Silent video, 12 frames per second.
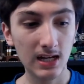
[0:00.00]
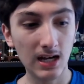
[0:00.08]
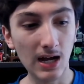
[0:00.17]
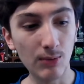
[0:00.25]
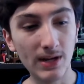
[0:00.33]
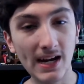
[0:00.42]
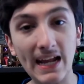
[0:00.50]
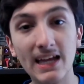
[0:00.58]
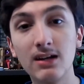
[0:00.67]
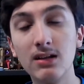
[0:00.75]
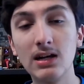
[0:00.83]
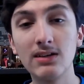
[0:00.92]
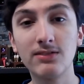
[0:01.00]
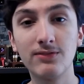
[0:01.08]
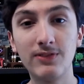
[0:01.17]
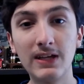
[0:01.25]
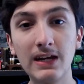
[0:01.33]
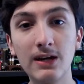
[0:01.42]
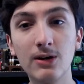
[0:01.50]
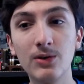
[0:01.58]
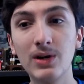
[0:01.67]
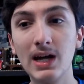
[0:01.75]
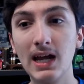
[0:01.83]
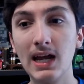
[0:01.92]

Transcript: I want to analyze the video,